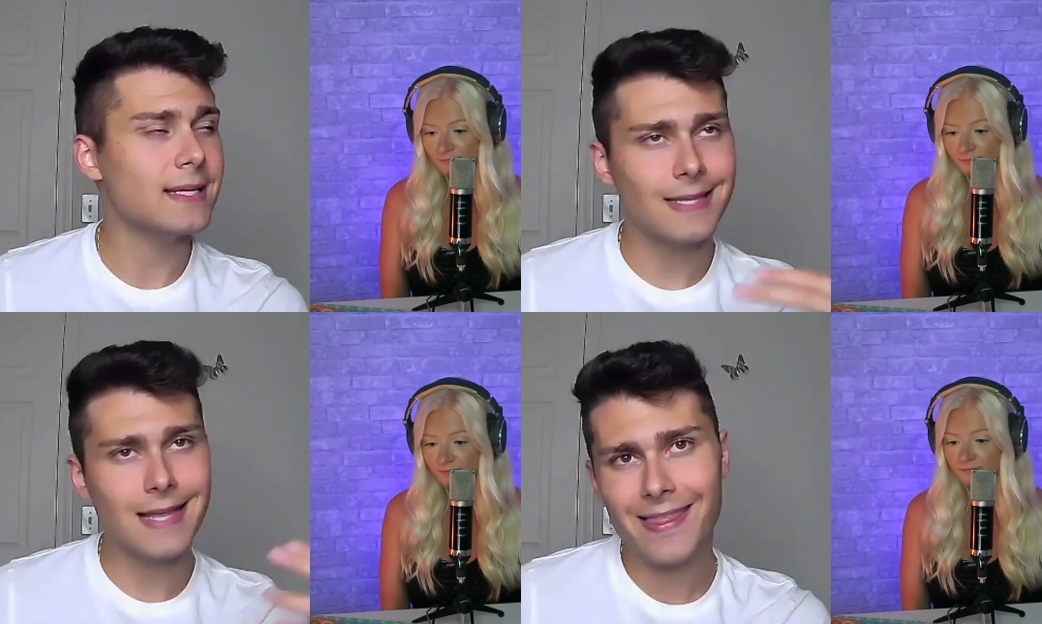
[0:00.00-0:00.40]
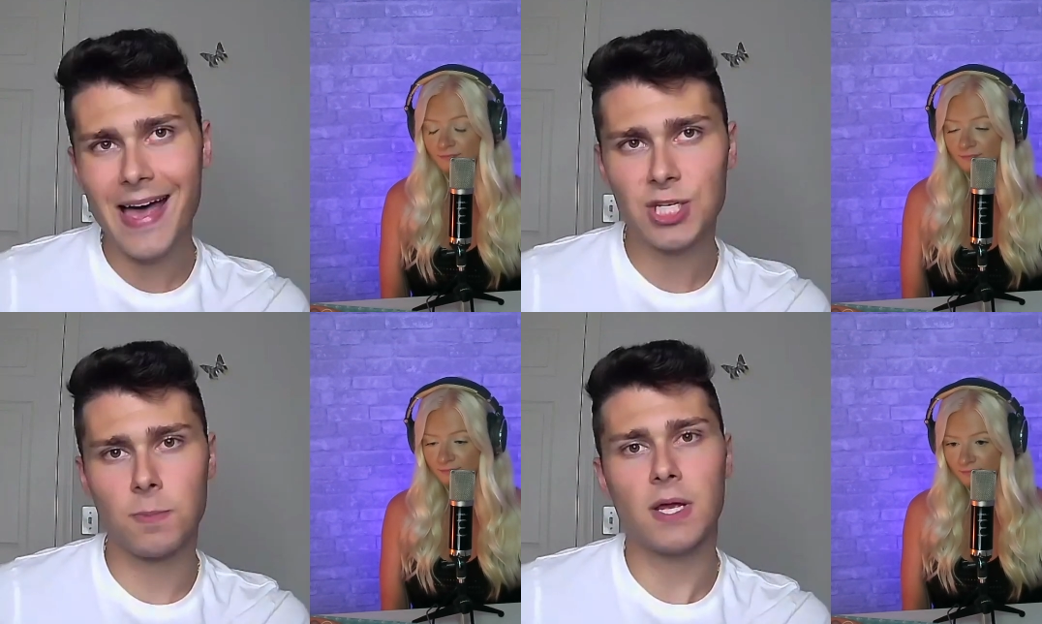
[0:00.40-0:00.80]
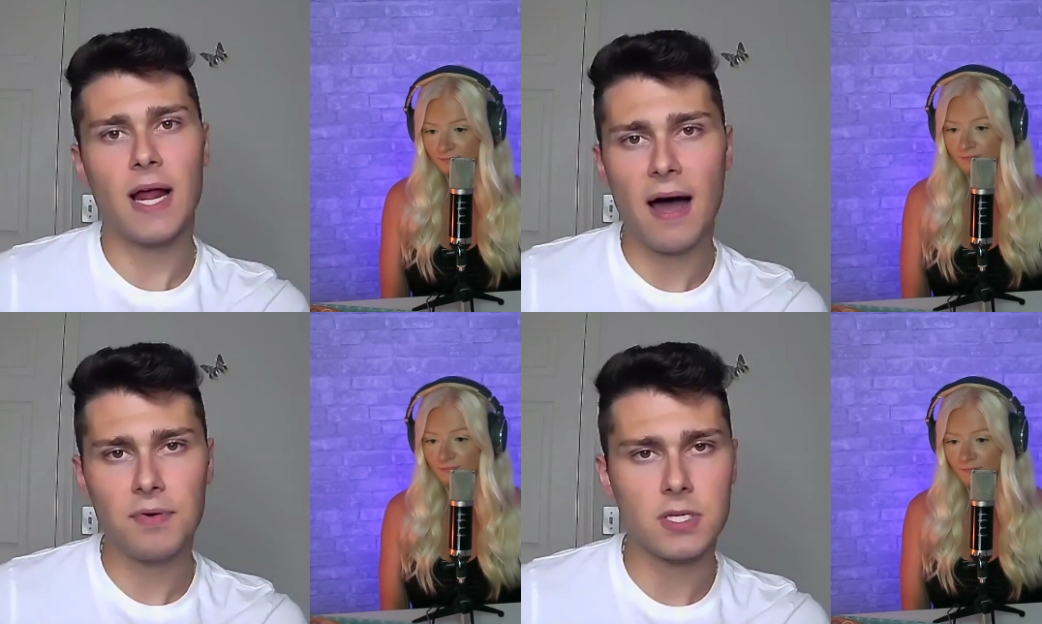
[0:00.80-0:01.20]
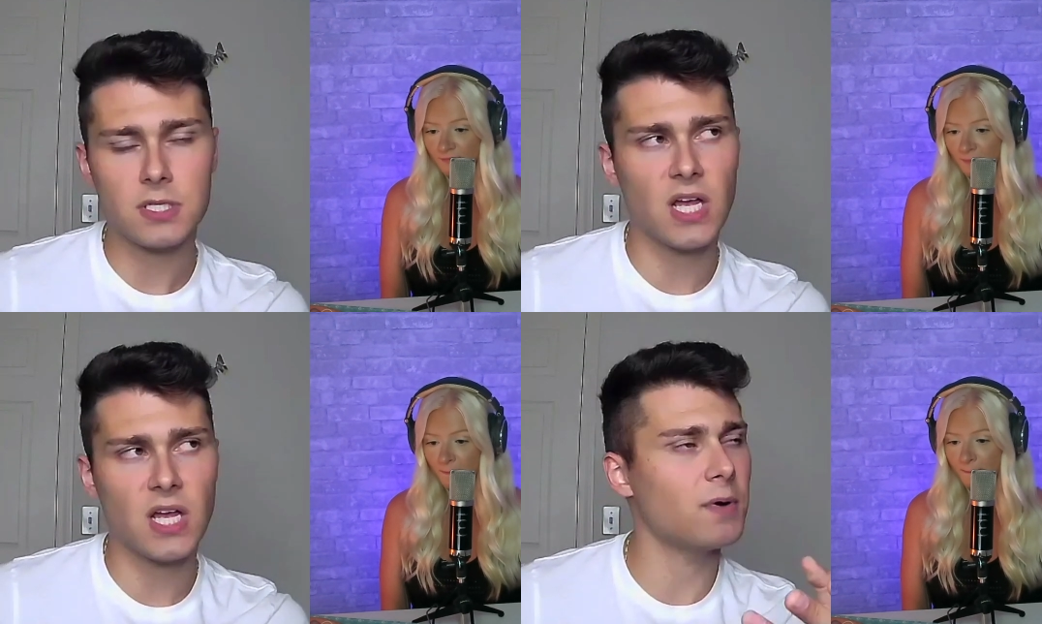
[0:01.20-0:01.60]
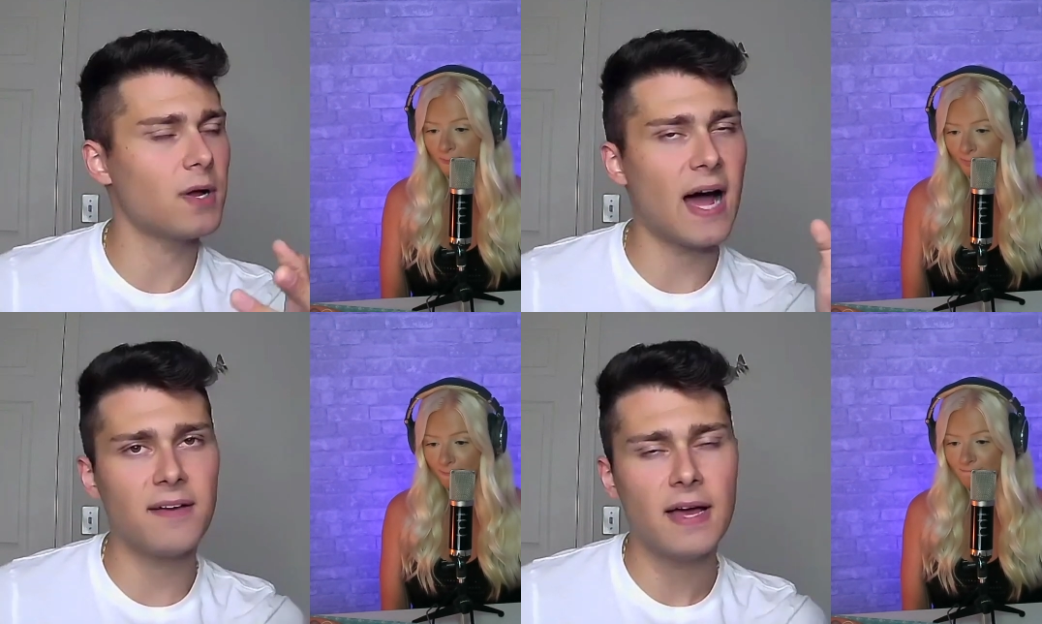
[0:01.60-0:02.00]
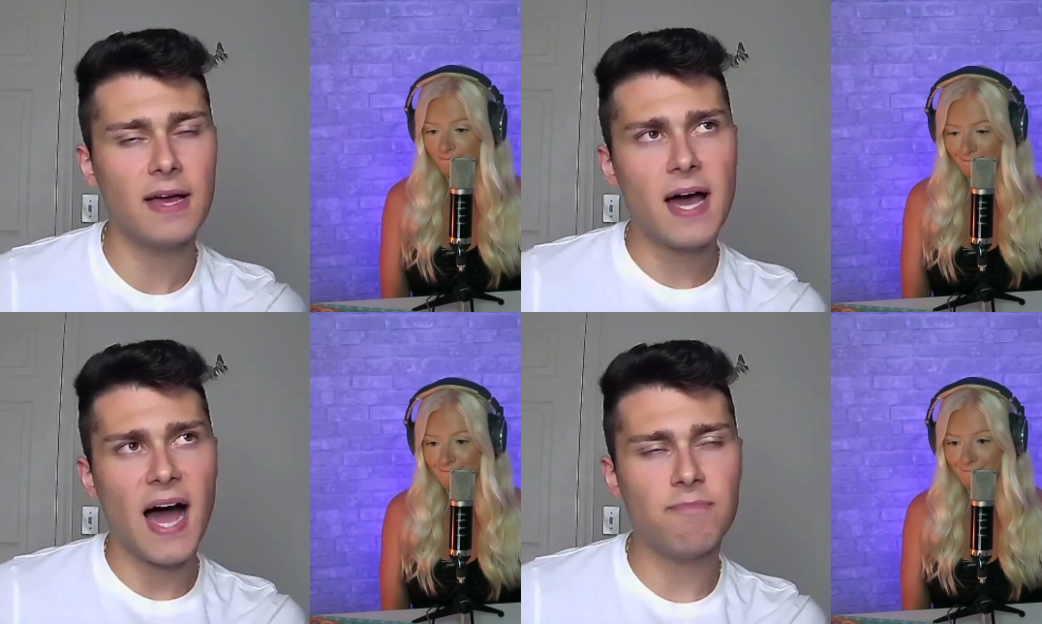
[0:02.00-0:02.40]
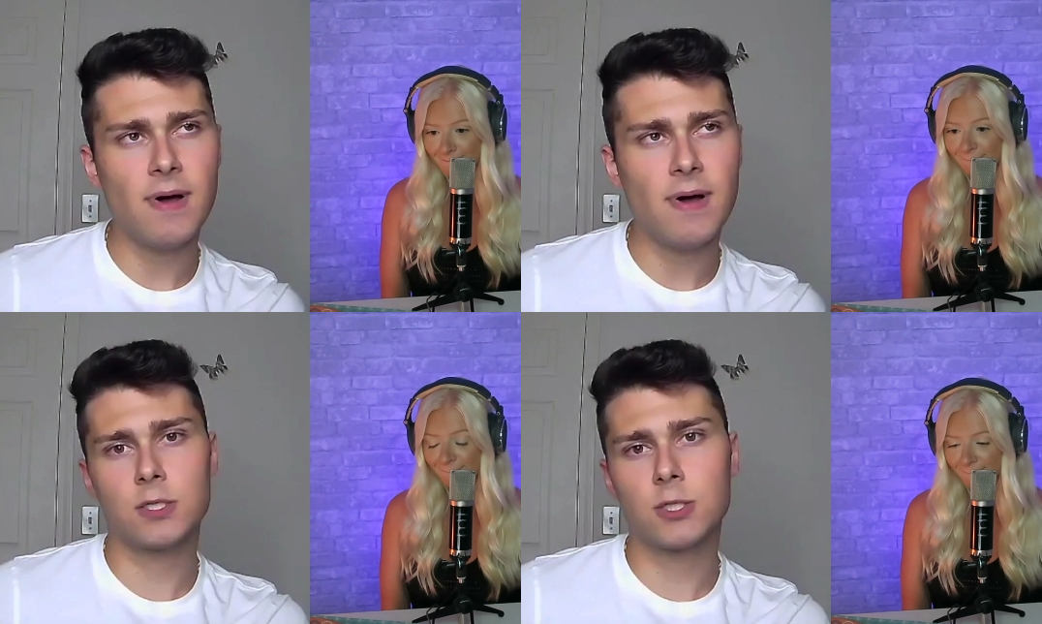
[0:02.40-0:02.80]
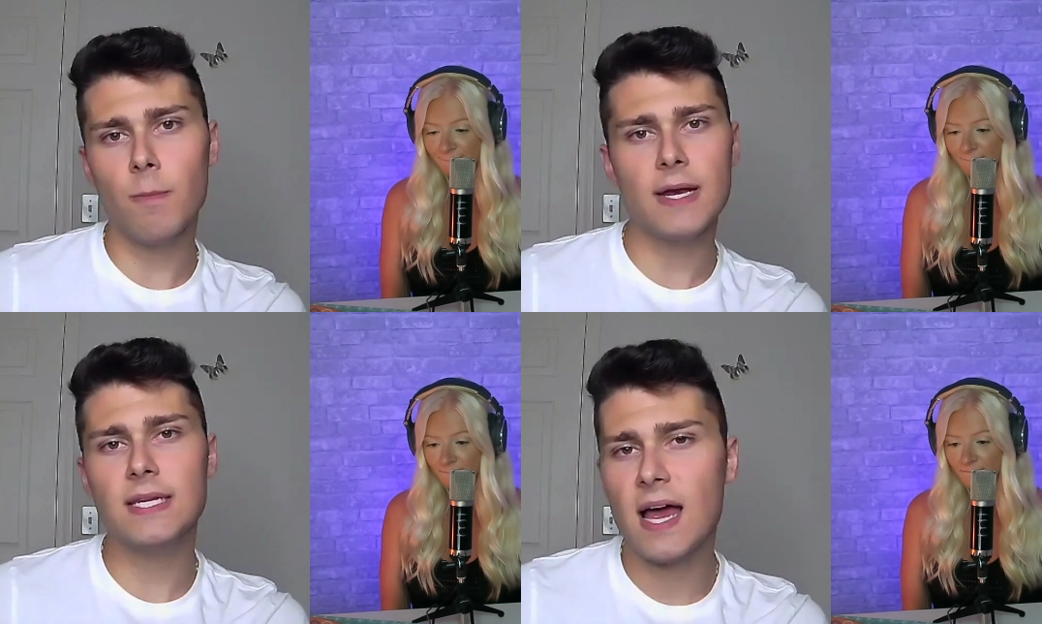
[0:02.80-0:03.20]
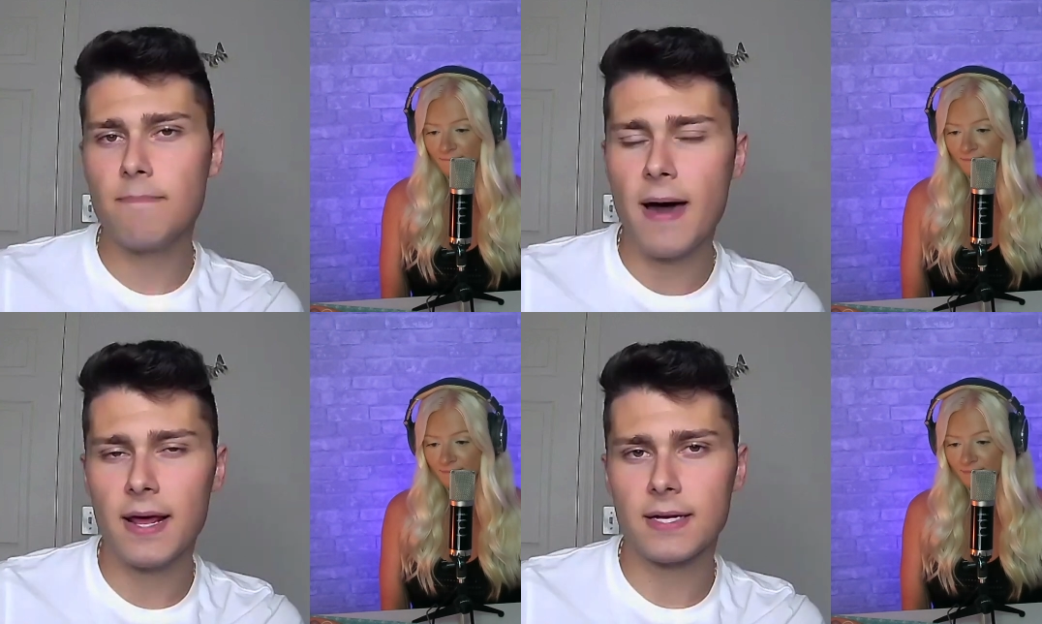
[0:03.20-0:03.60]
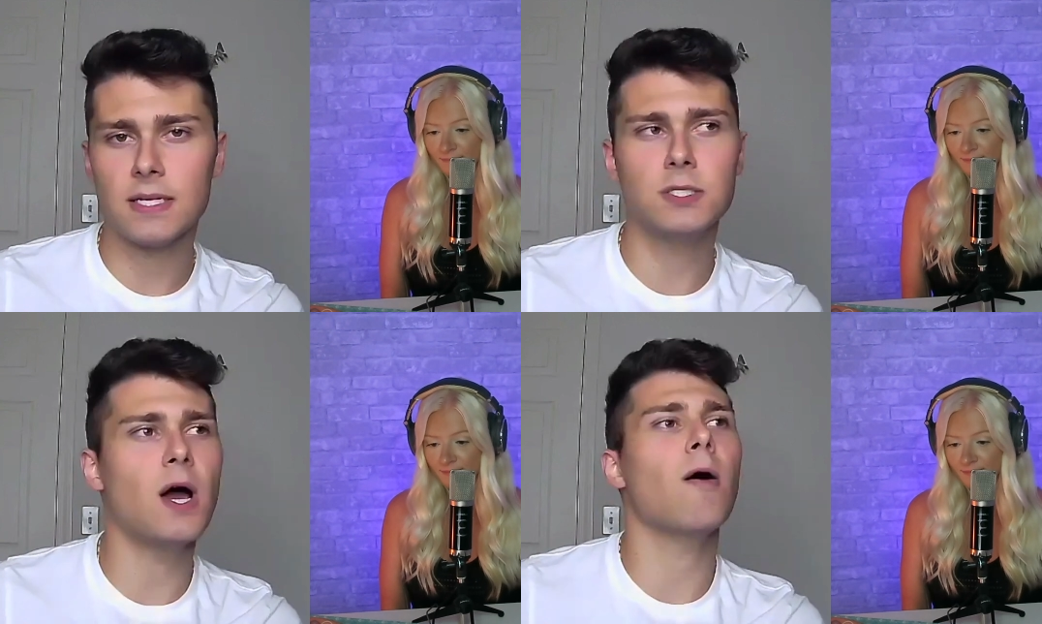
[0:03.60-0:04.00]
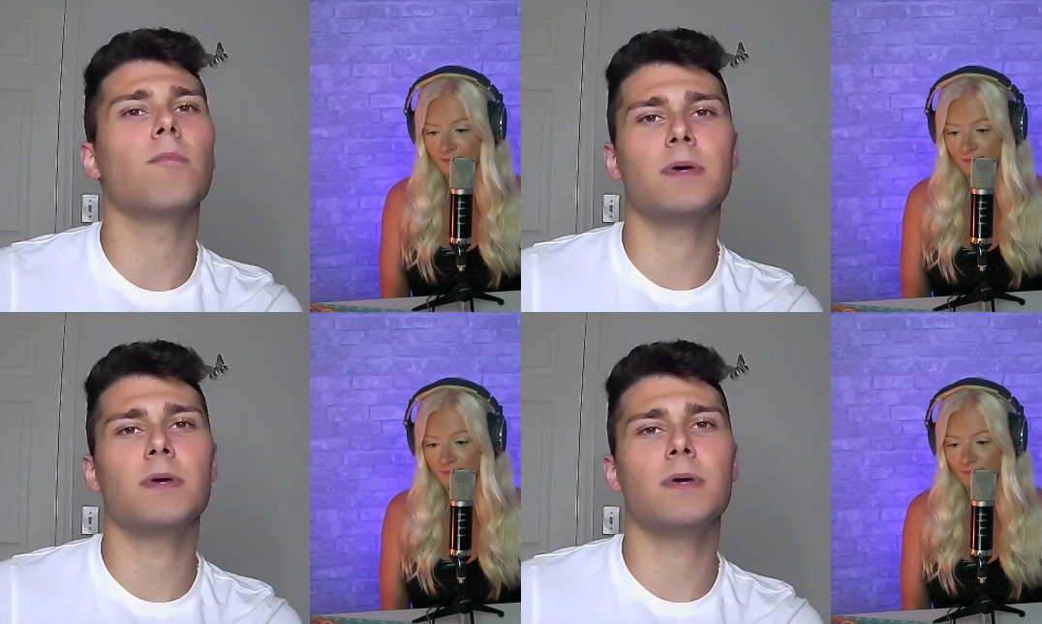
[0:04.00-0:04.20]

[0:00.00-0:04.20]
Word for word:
Speaker 1: That should be an obvious stuff. But I've met so many diabetics that don't,